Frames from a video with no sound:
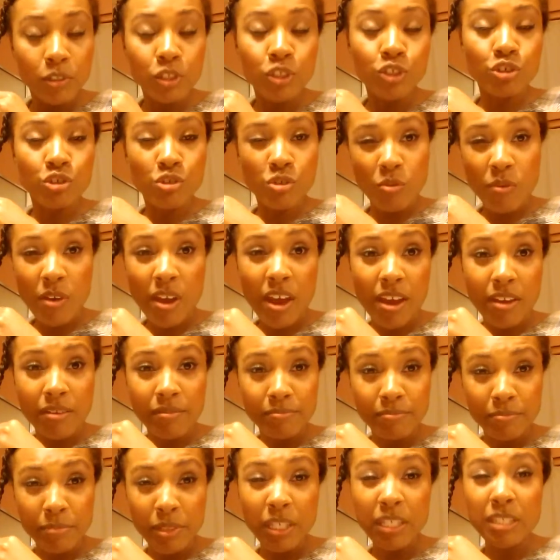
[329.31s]
Which are okay
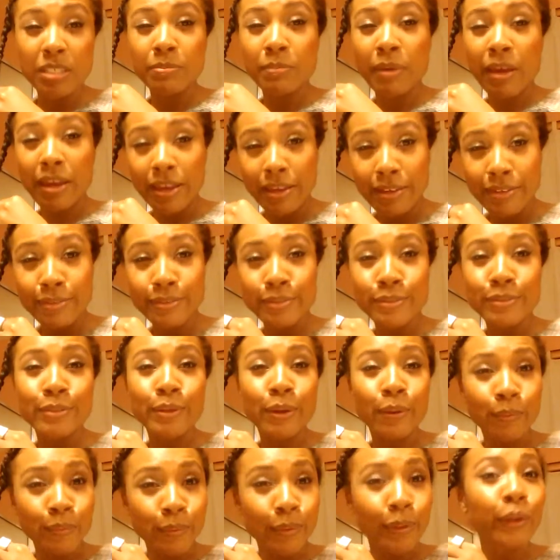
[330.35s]
because my ends
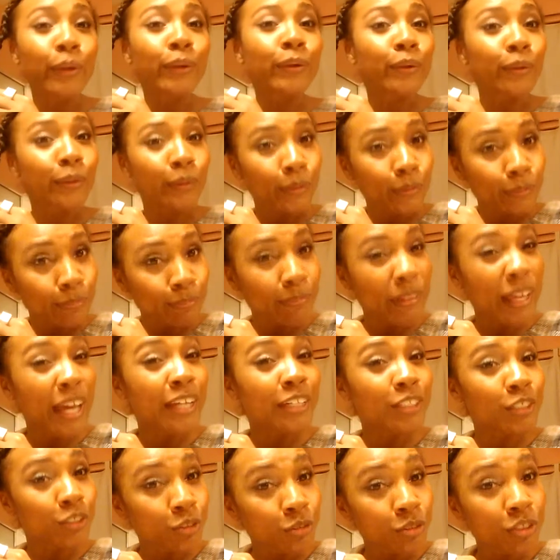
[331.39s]
don't curl,
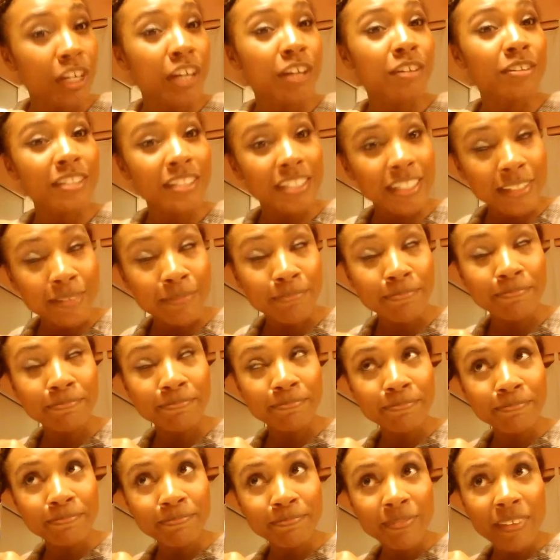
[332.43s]
as you shall see.
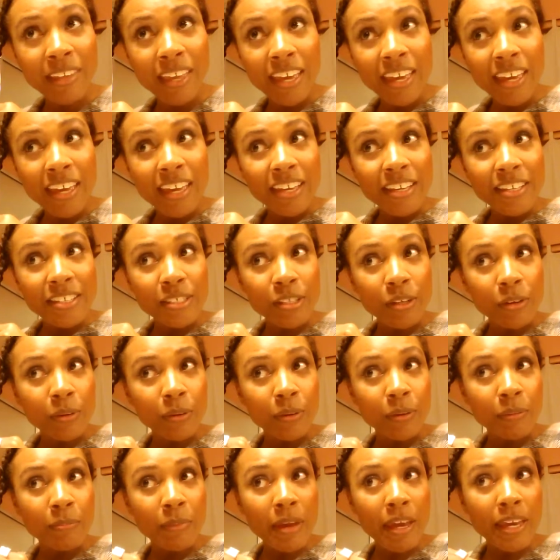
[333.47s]

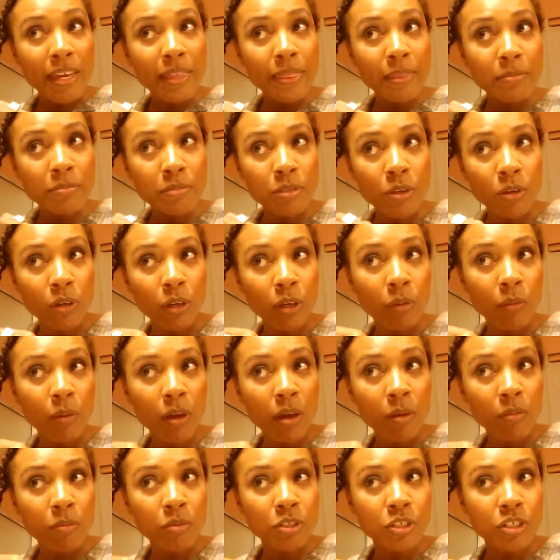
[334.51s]
So making them silky
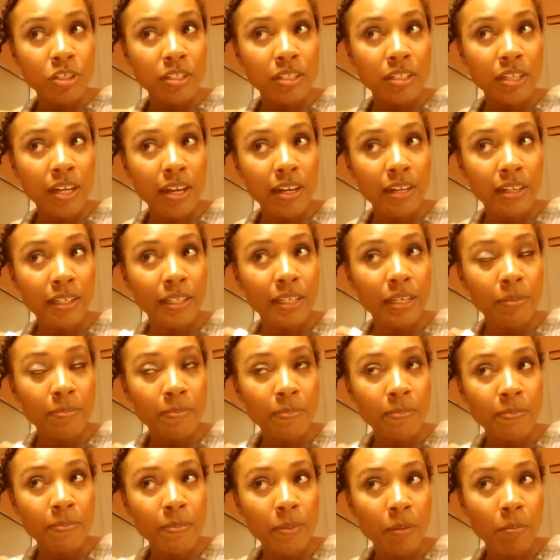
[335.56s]
wet will just kind of keep
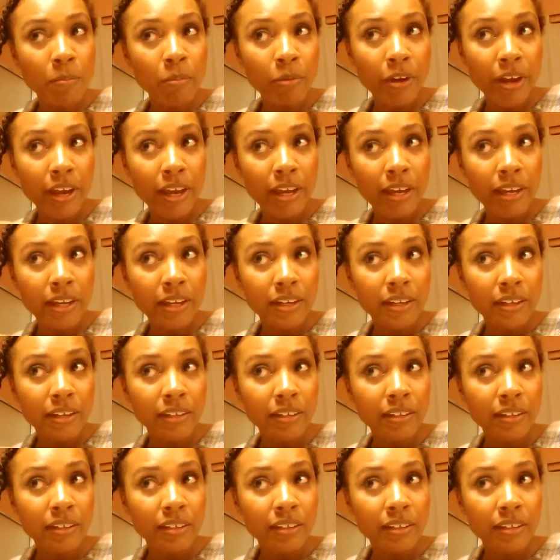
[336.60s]
the braid